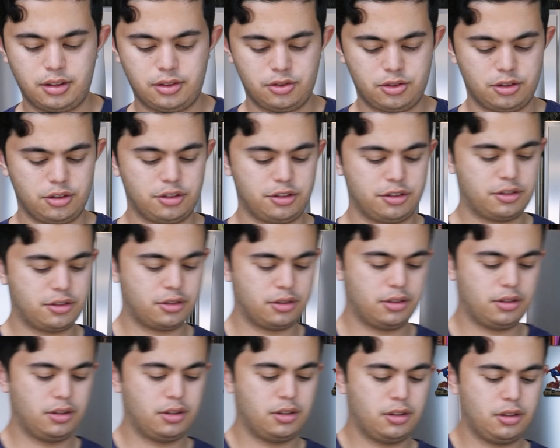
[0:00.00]
Just
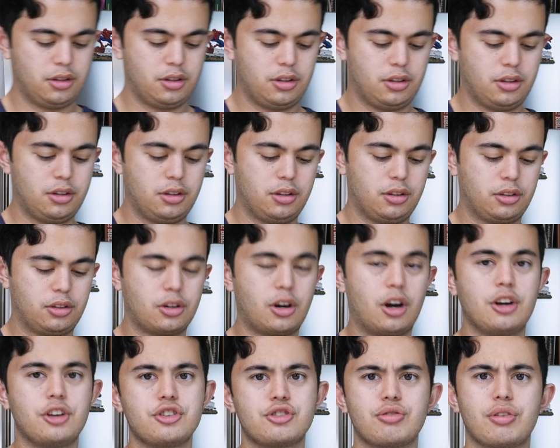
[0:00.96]

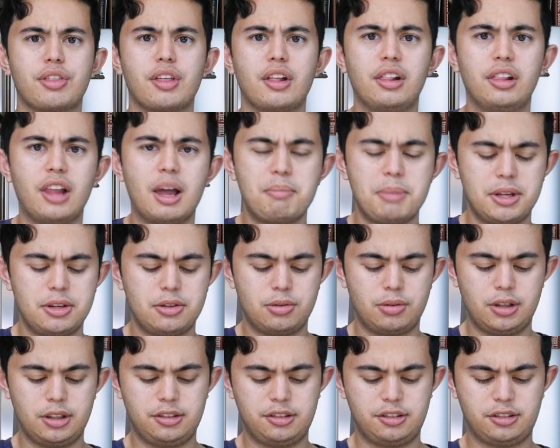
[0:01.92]
garnish with a lemon
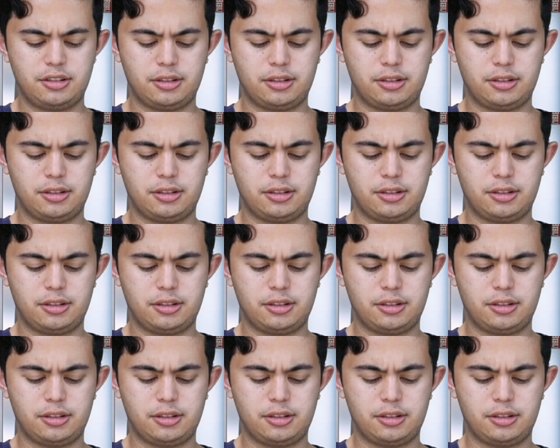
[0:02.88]
twist.